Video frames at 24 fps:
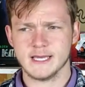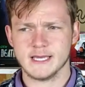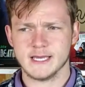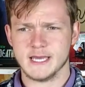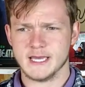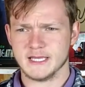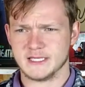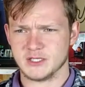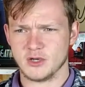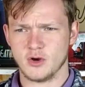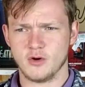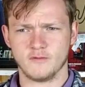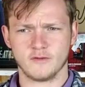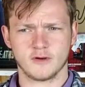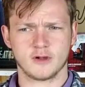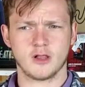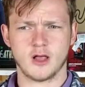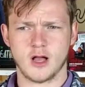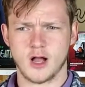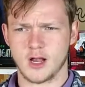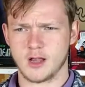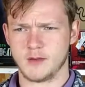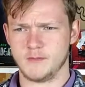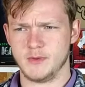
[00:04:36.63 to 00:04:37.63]
Its
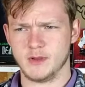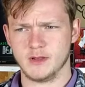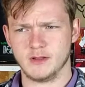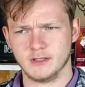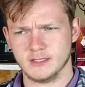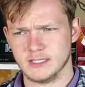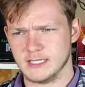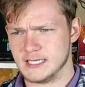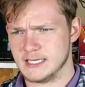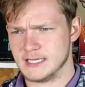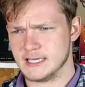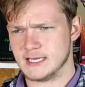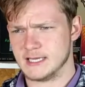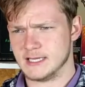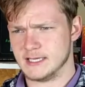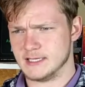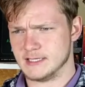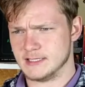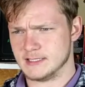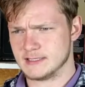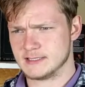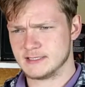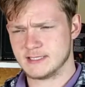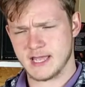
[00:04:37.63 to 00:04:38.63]
overclockability
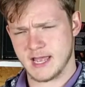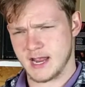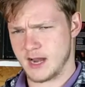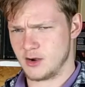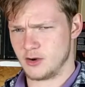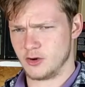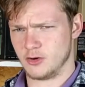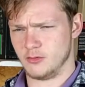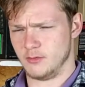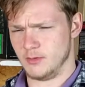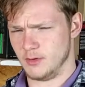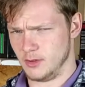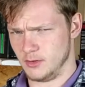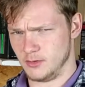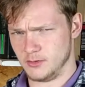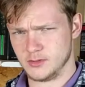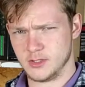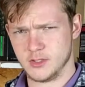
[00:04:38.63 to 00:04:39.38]
is terrible.